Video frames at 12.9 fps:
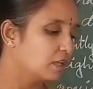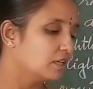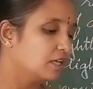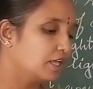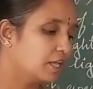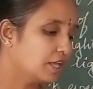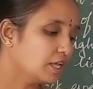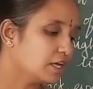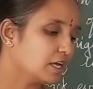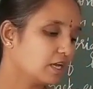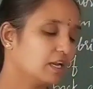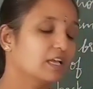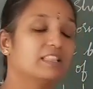
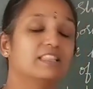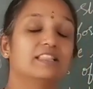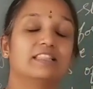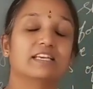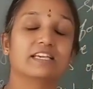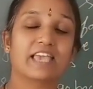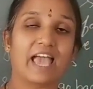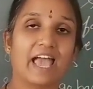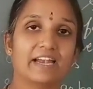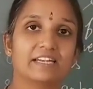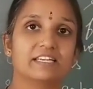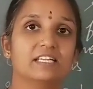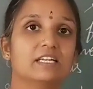Here the
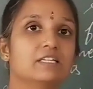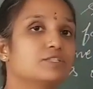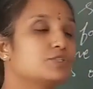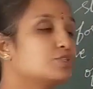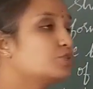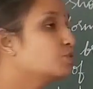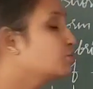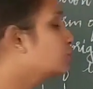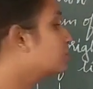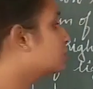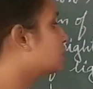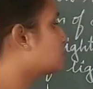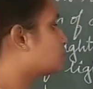cattle
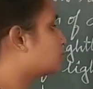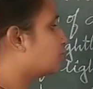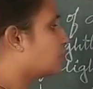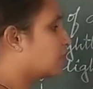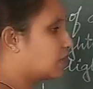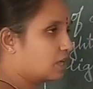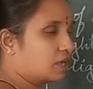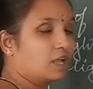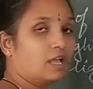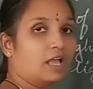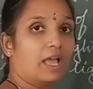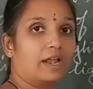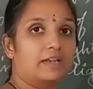do this
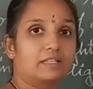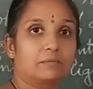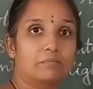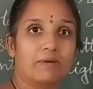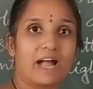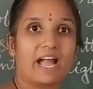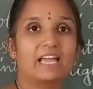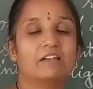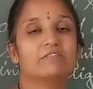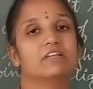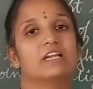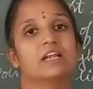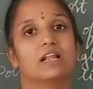work and the
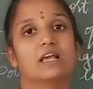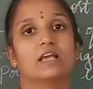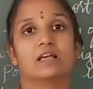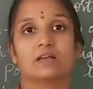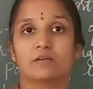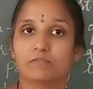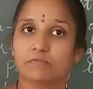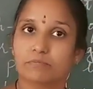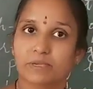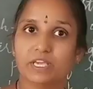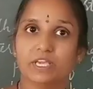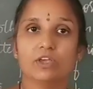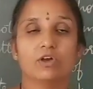man will
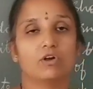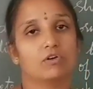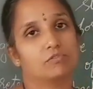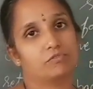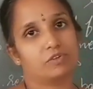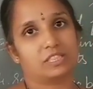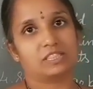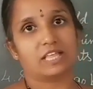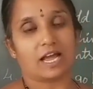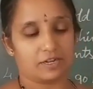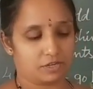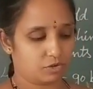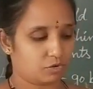be with
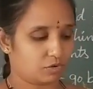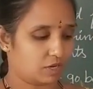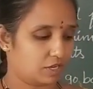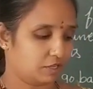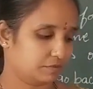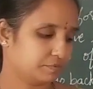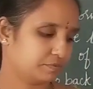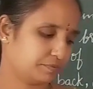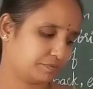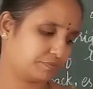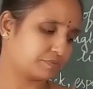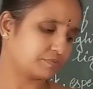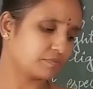that only.
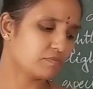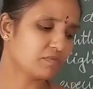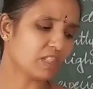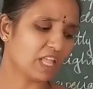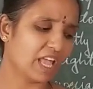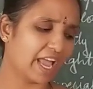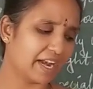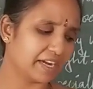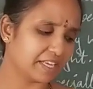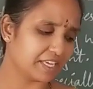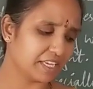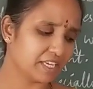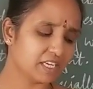And
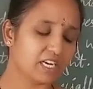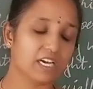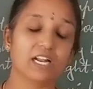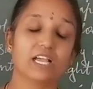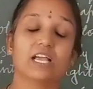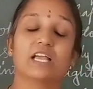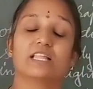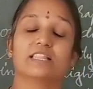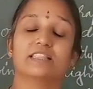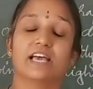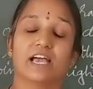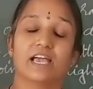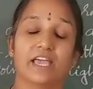here
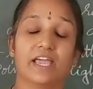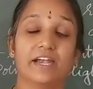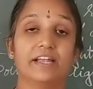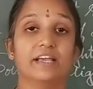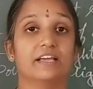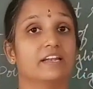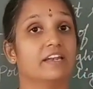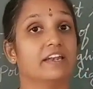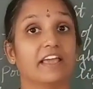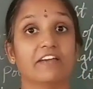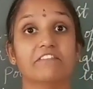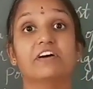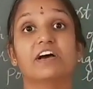the head
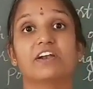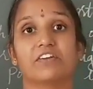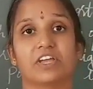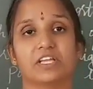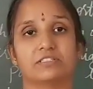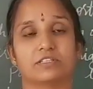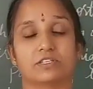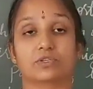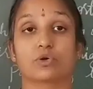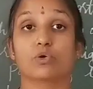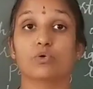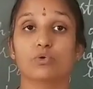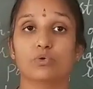never raises.
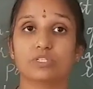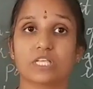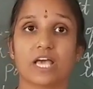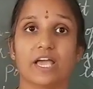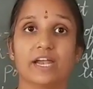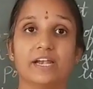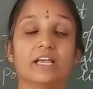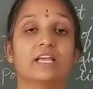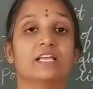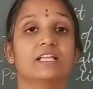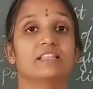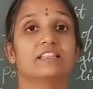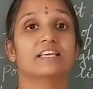Whose head?
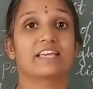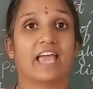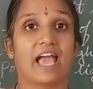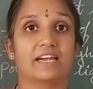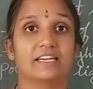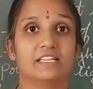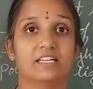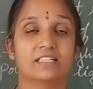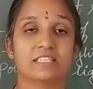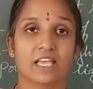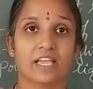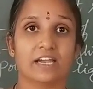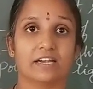The cattle's
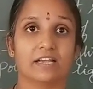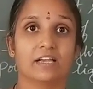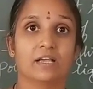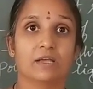head.